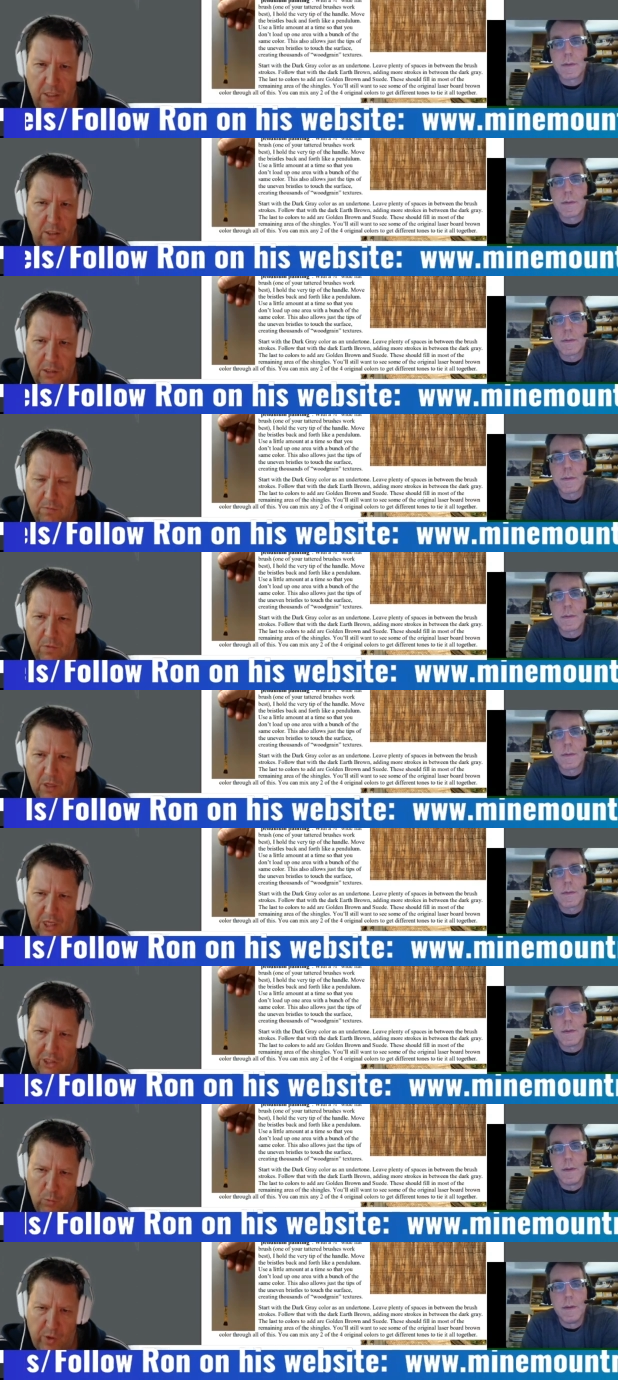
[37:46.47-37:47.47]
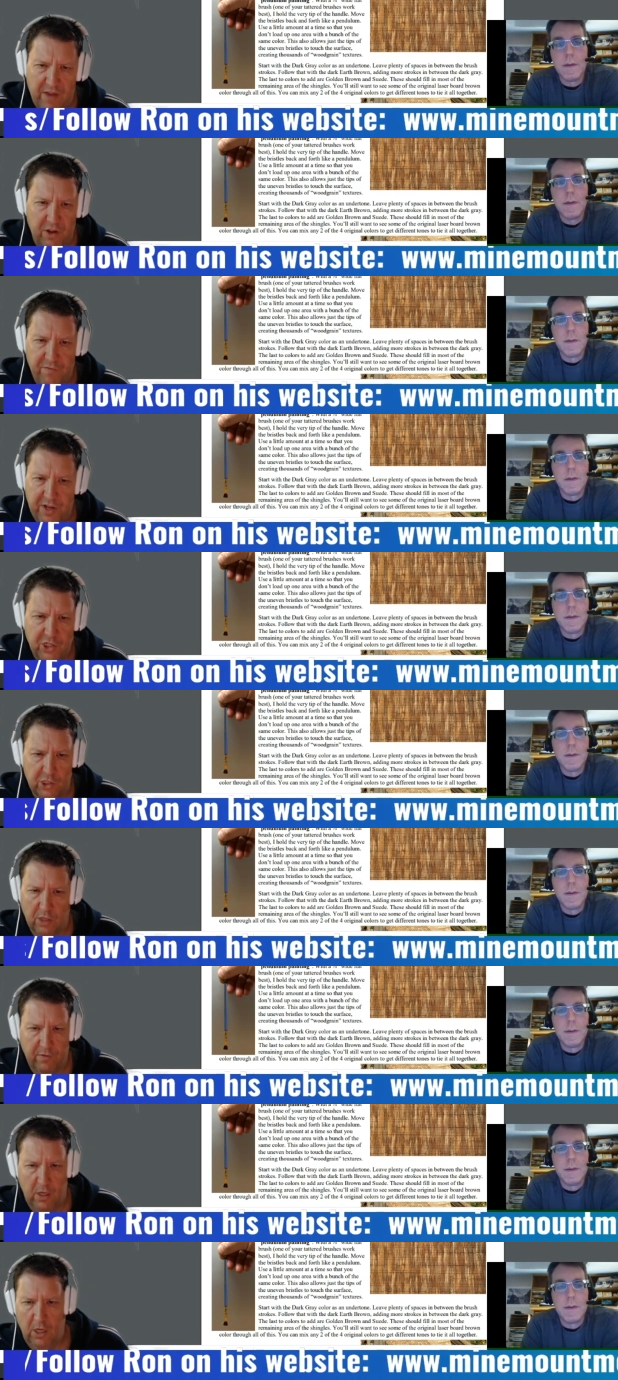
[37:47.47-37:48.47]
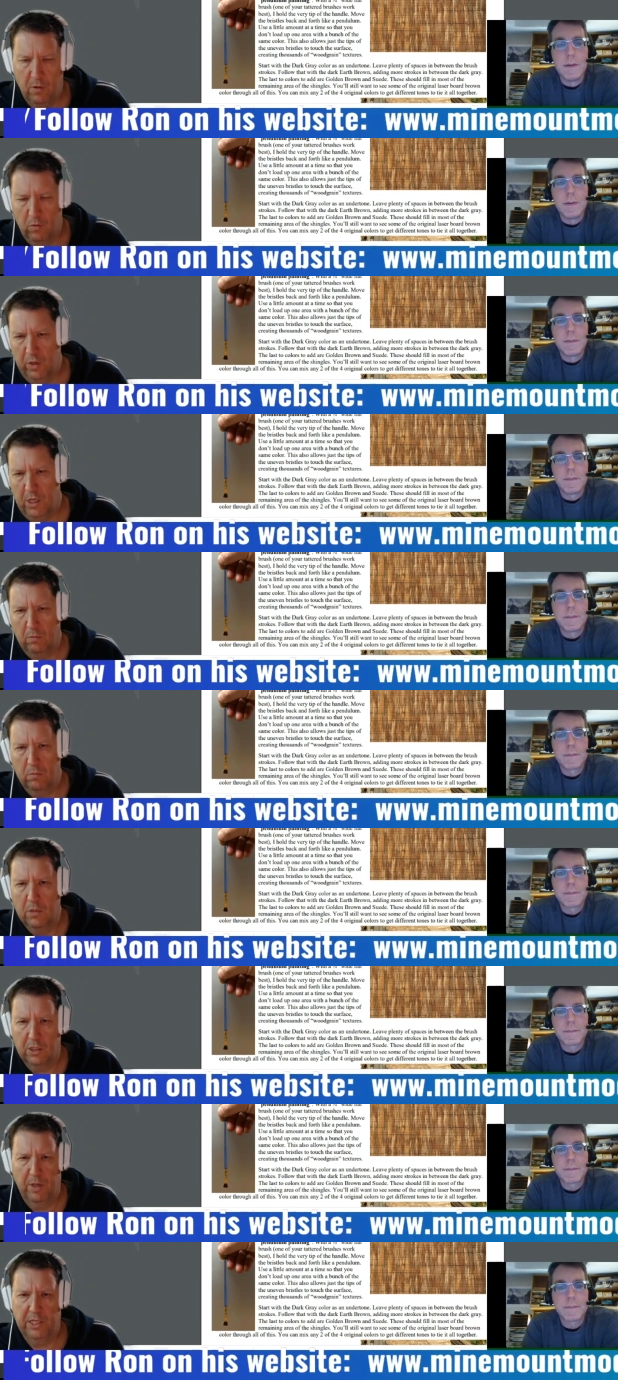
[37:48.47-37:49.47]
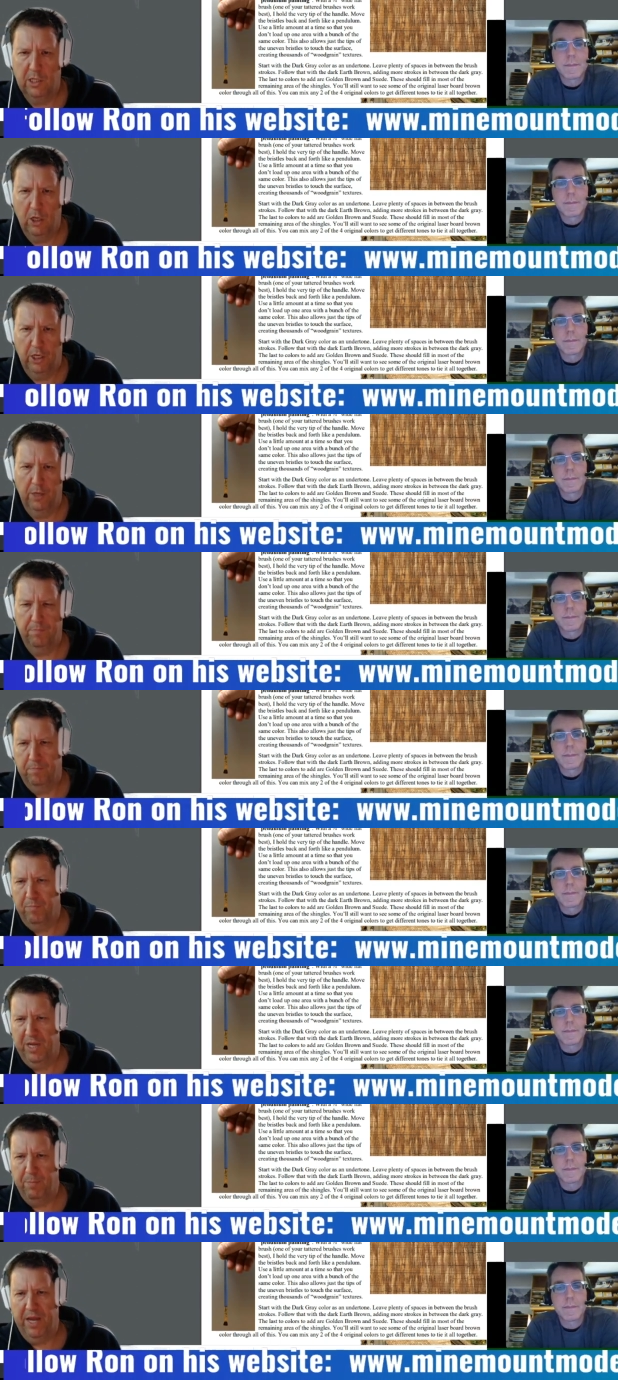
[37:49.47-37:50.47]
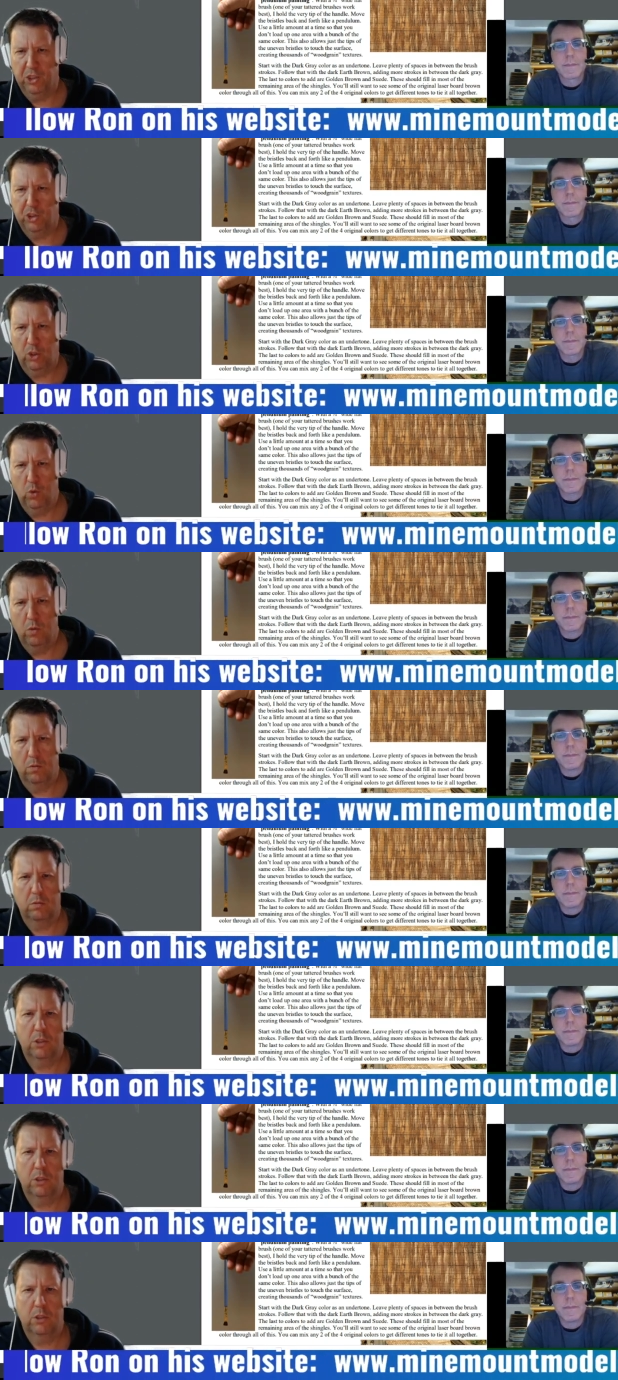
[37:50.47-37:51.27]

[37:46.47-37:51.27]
Speaker 1: that's as I said, we have conventions over here, and we it's basically like a being back at school.